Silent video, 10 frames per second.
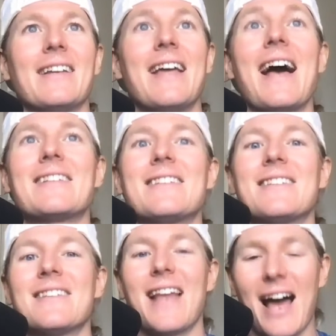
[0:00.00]

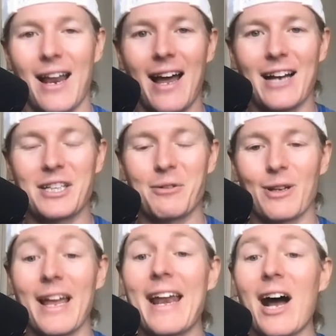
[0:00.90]
tests that actually were
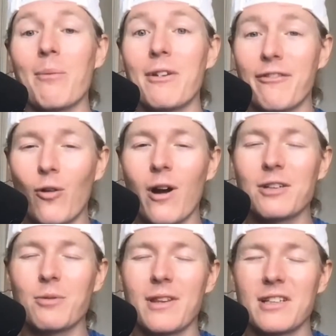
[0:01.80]
laid out before
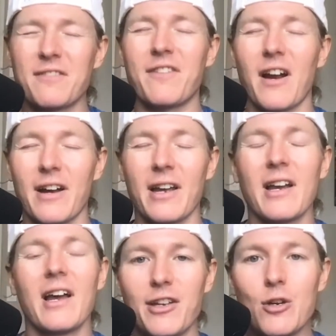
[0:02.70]
us with this very
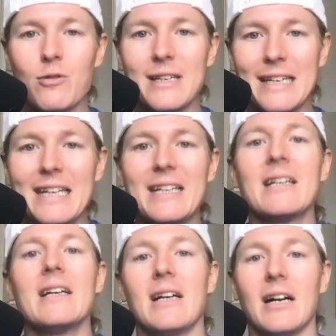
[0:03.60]
unique
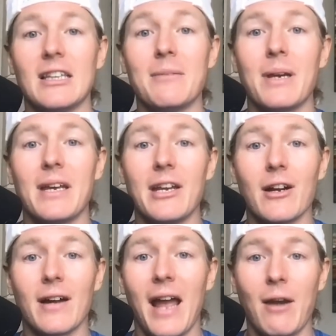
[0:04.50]
Olympic
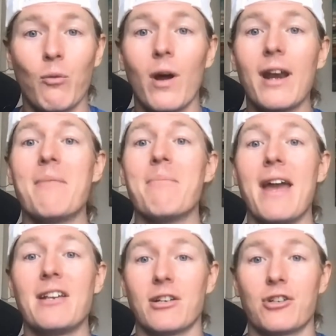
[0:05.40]
year. And what an
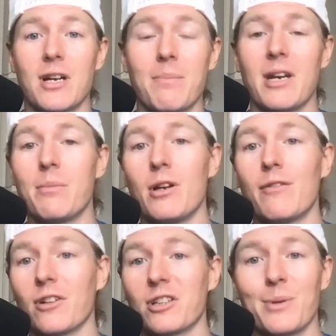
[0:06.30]
amazing trip and a
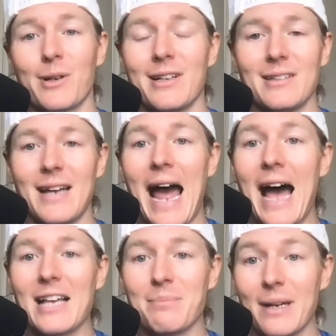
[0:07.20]
beautiful experience it
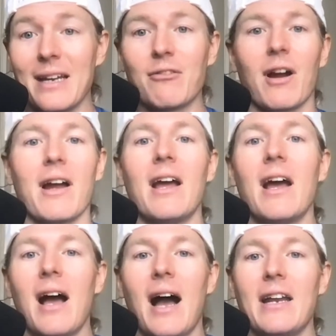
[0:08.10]
has been, right?
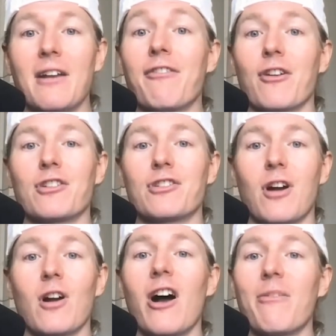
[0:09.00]
I need to first
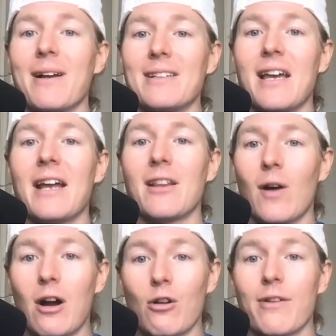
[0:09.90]
start off by saying, though,
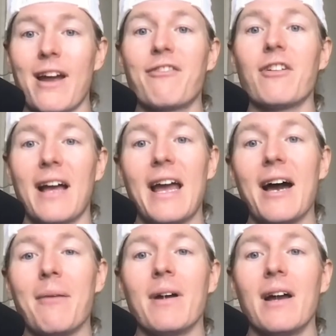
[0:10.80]
how grateful I
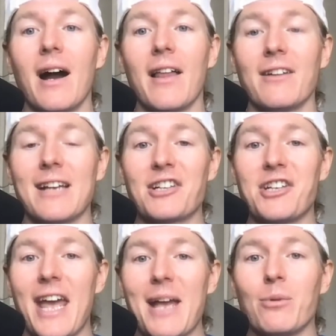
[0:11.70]
am that I was
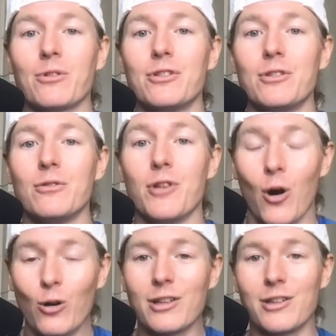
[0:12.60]
actually able to
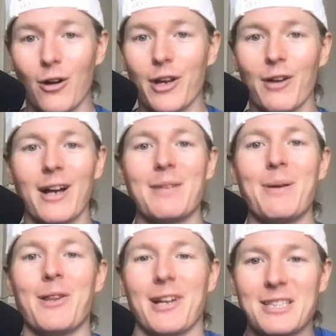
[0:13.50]
go to Tokyo, right? To be
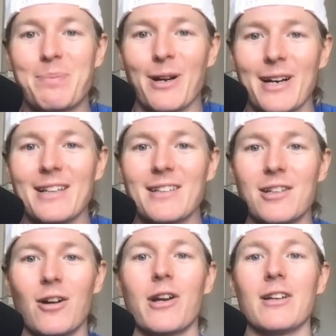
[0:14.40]
able to experience the
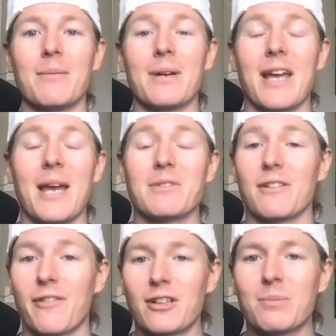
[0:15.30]
Tokyo Olympic Games in the
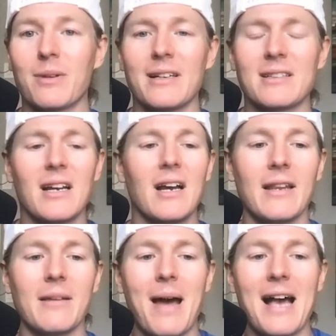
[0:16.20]
first place in
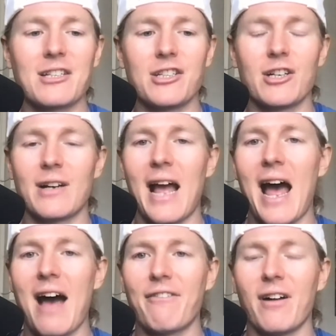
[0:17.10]
the past year and a
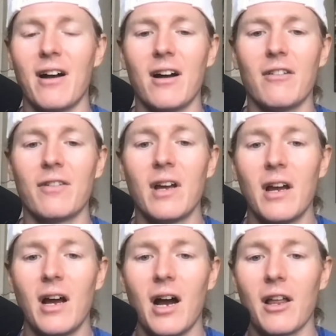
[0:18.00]
half of
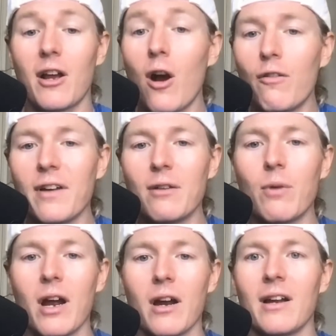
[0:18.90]
COVID,
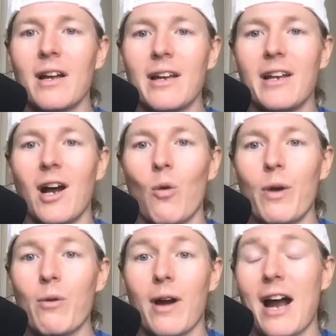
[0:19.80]
where,
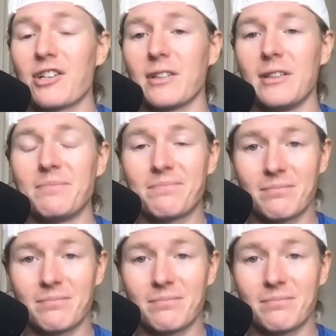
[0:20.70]
we were actually